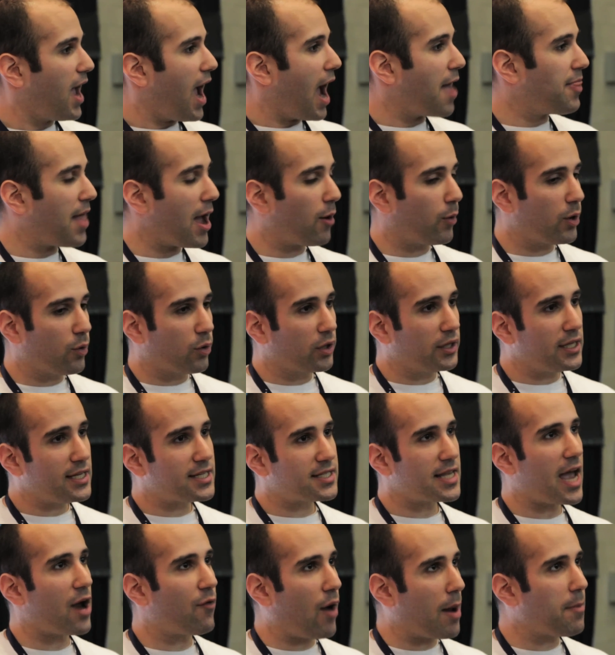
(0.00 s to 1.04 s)
And that we released
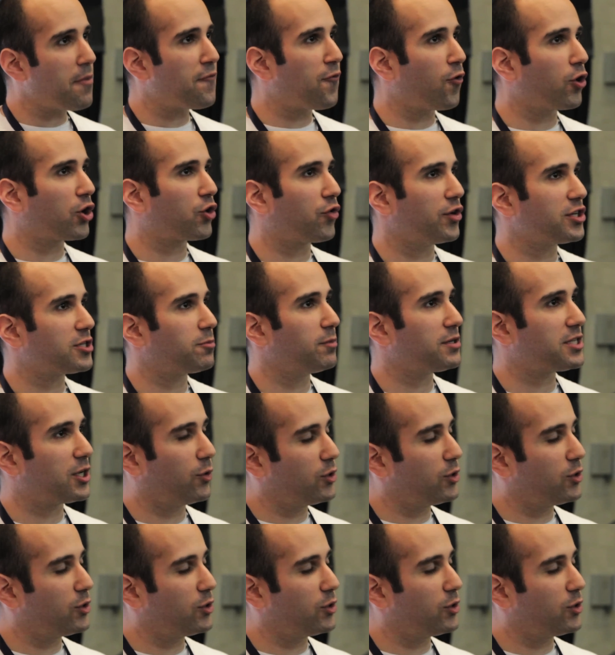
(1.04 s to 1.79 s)
that right before Christmas.